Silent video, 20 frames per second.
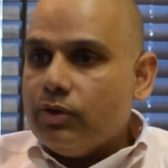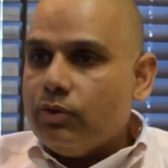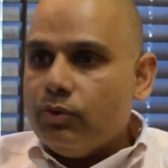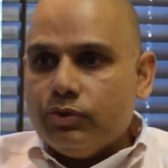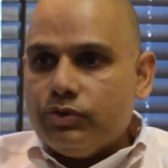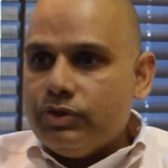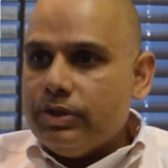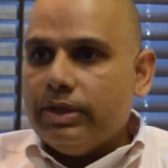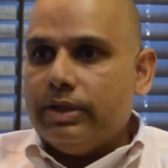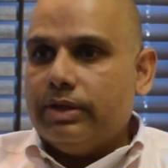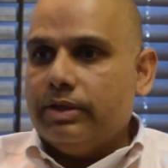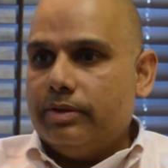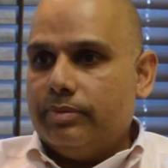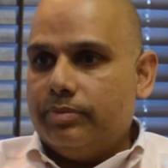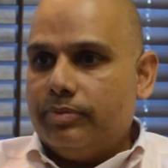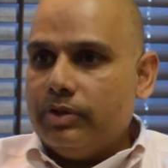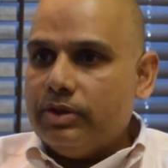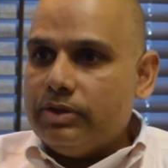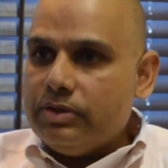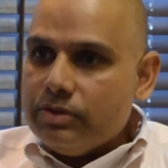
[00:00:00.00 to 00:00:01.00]
kuch nahi hai.
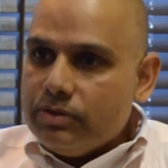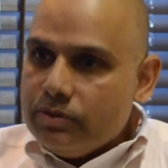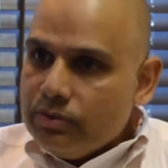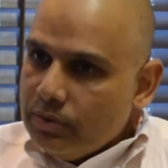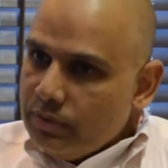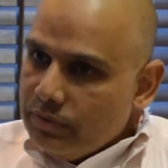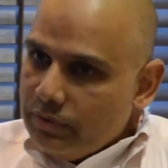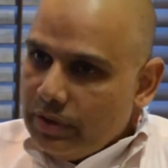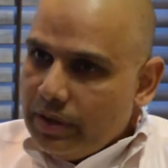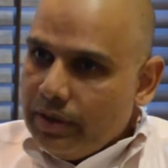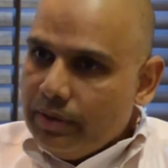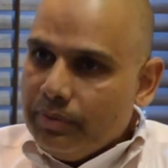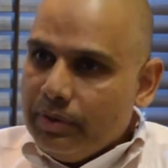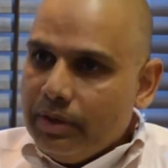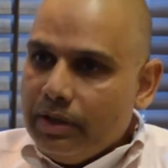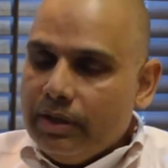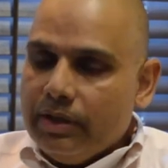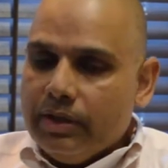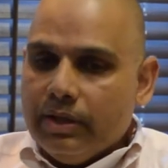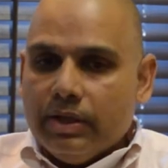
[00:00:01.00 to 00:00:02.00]
Print is doing very
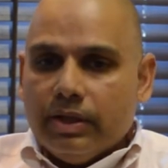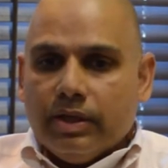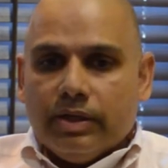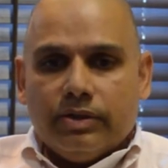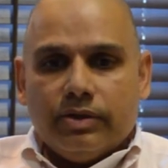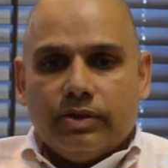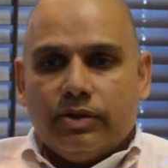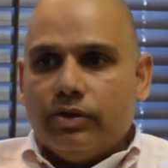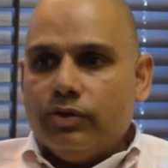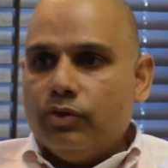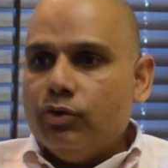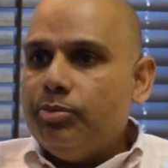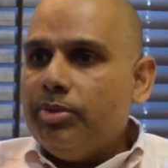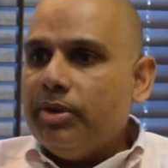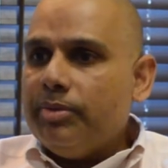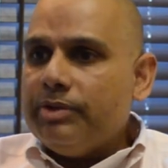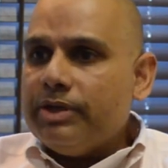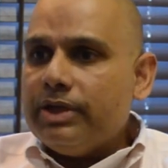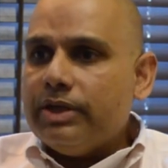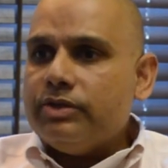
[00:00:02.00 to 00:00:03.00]
well. There are new
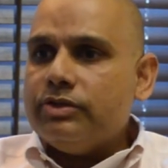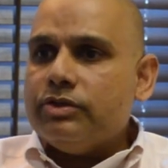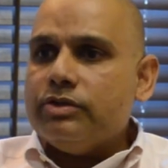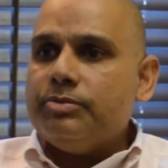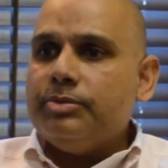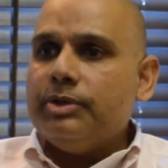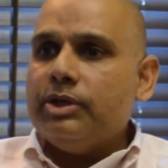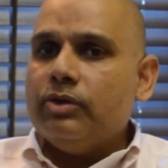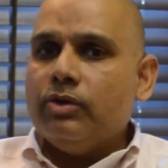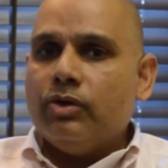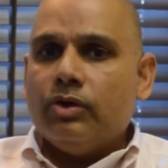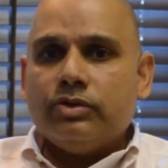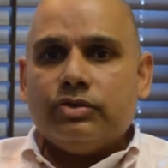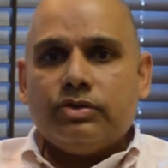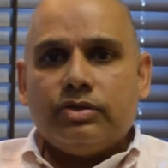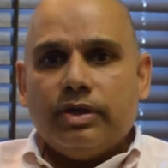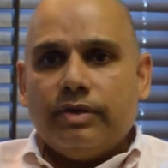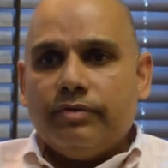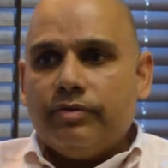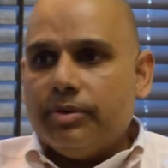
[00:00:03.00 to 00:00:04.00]
publications being
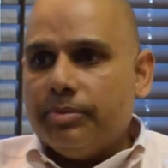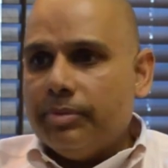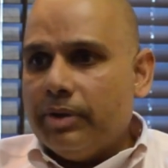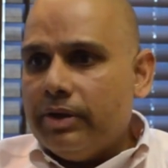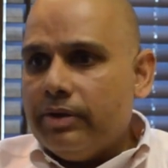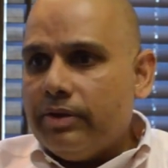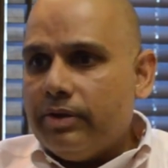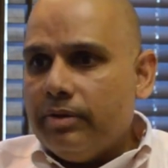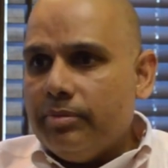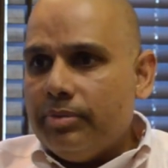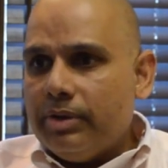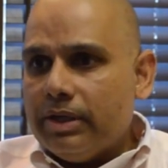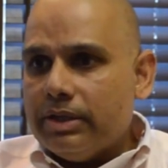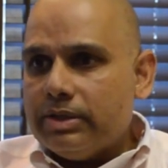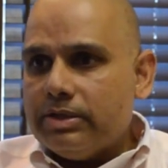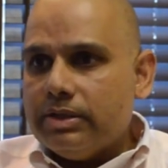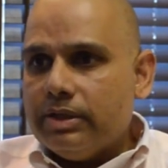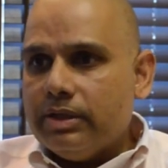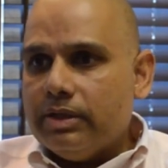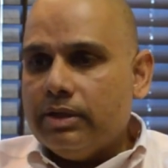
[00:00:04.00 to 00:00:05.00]
launched every month in
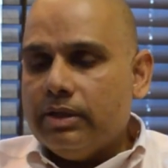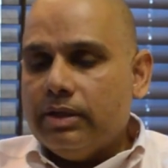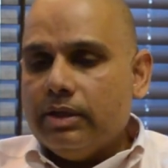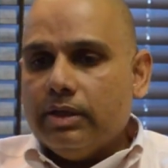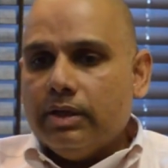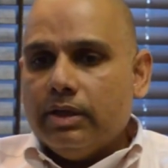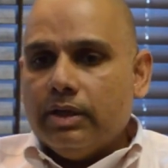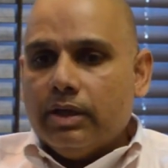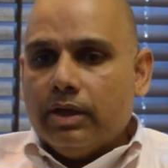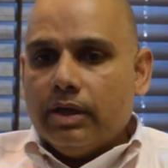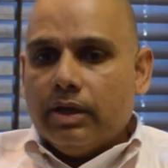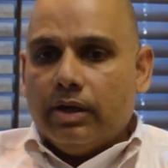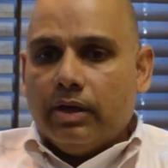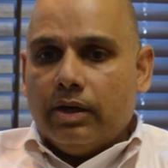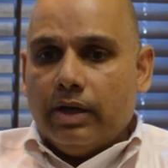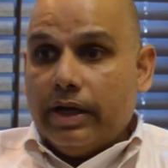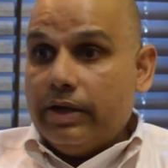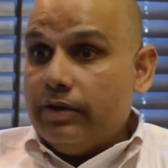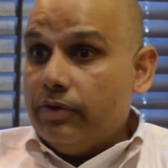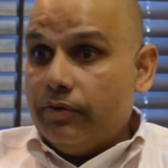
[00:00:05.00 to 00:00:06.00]
Pakistan
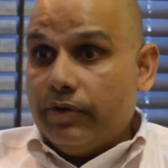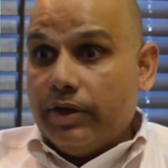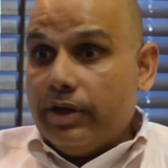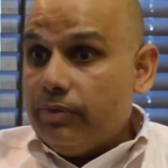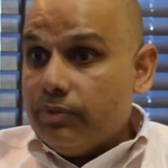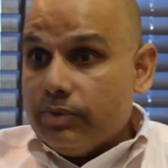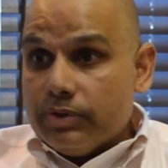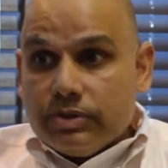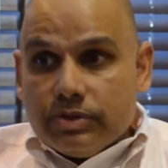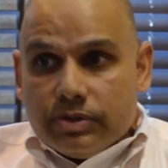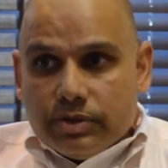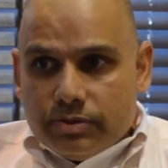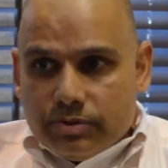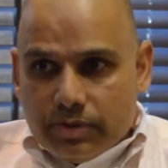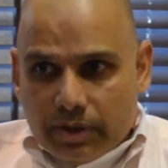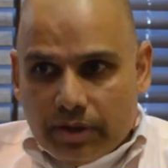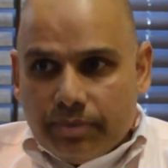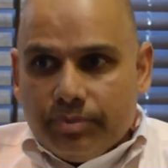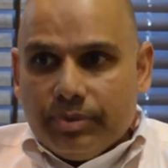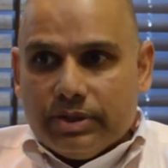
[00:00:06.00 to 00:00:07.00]
at a rate which is
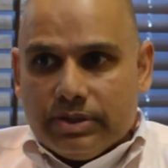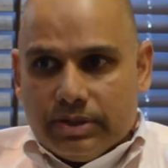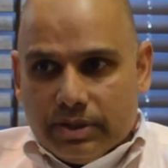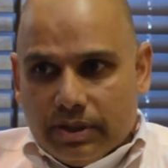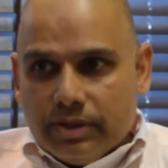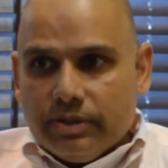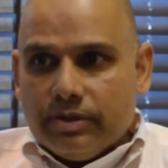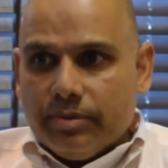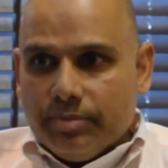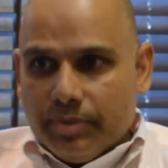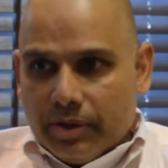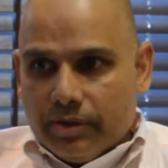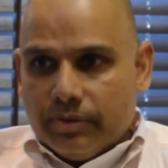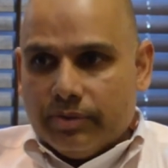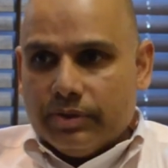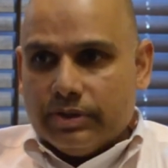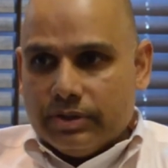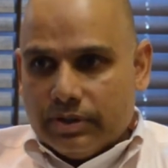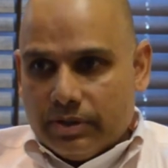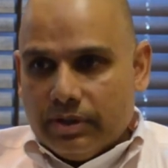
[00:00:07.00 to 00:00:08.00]
unprecedented, by the
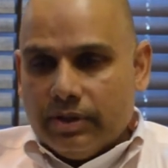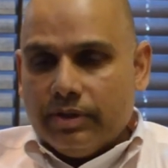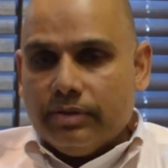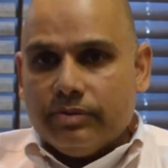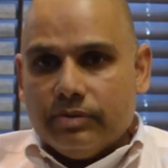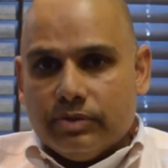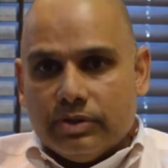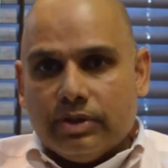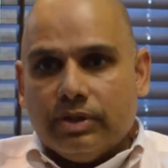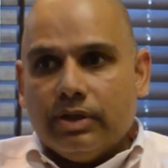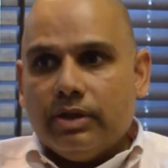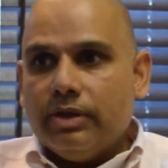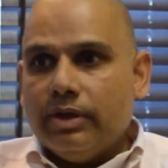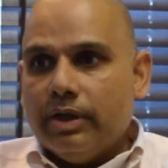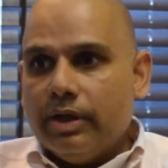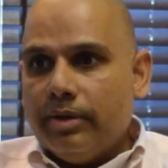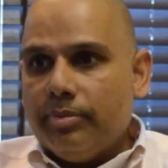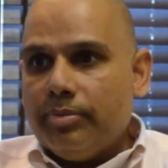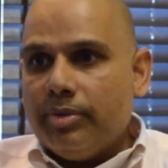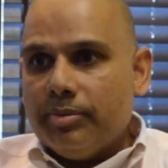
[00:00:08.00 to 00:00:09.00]
way. Jitne
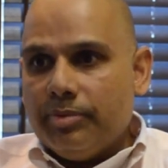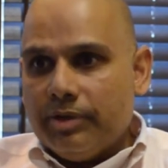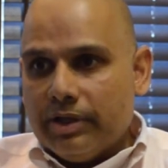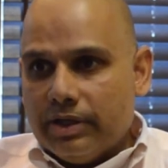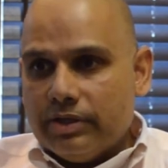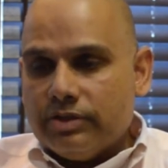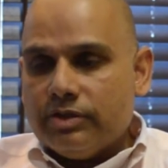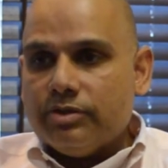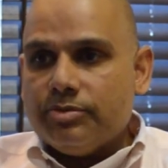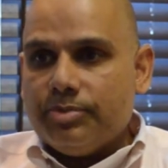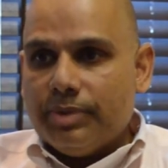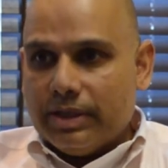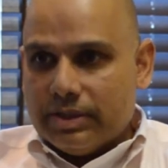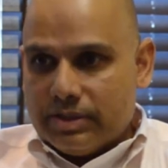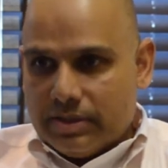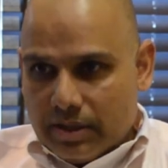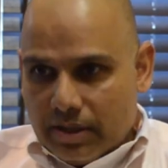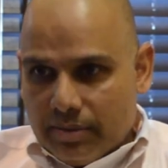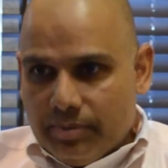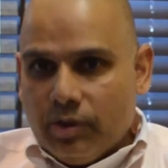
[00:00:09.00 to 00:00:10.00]
new publications
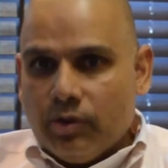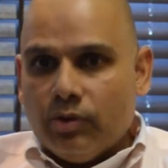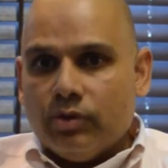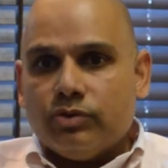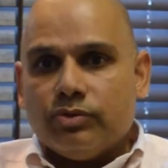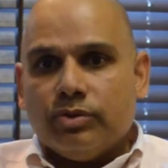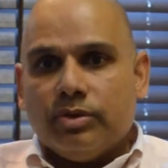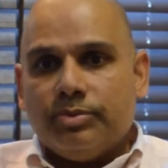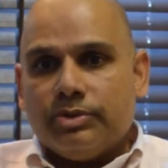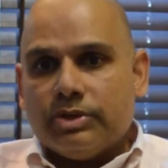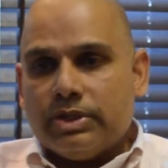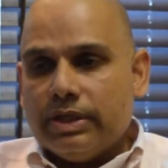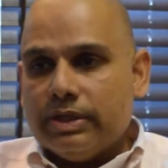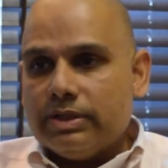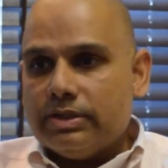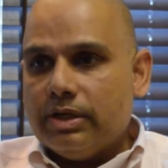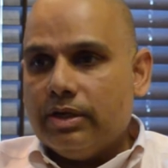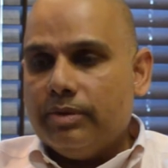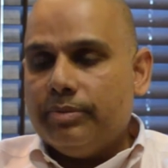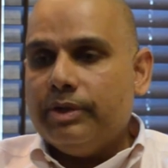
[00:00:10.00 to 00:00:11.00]
Pakistan mein launch hue hain pichle
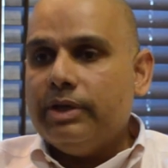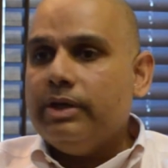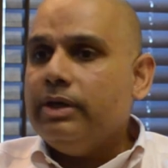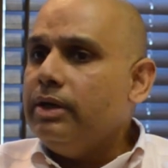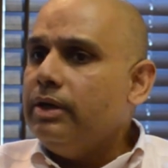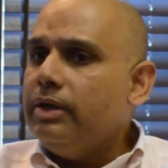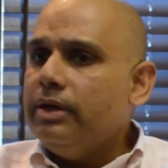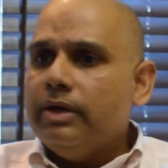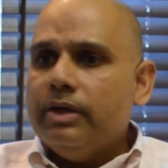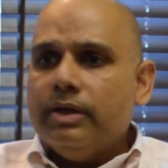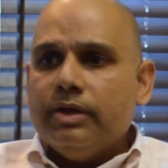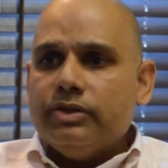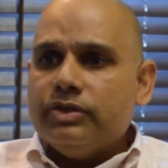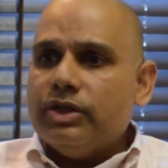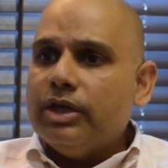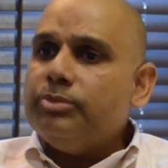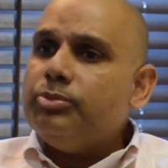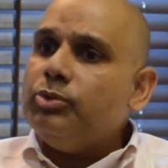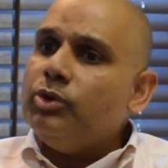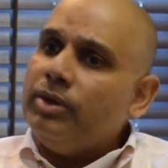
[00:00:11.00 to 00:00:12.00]
ek saal mein,
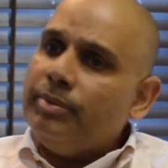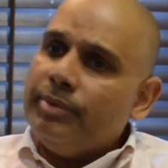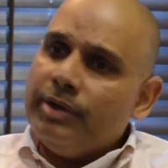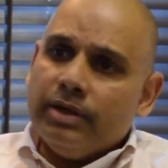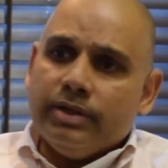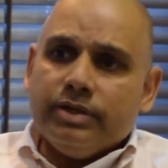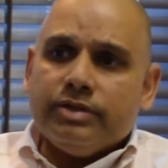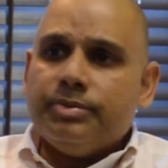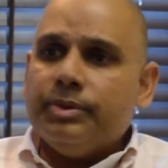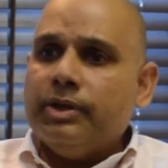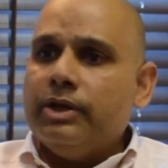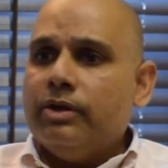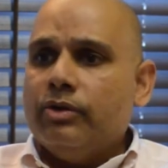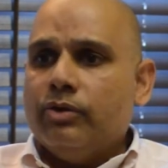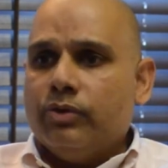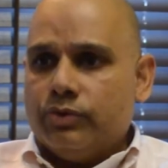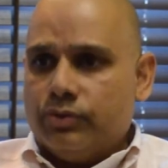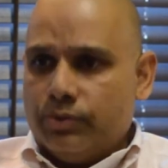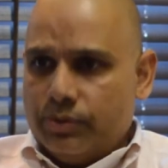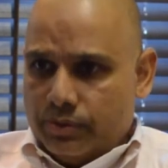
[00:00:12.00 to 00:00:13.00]
shayad pure Middle East mein nahi
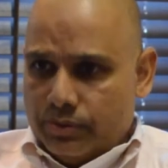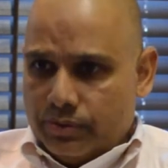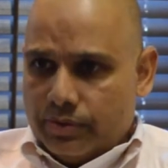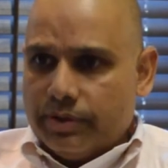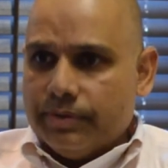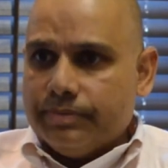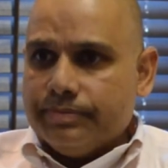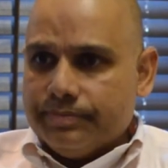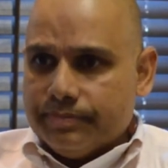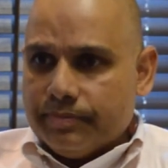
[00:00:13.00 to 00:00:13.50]
launch hue honge.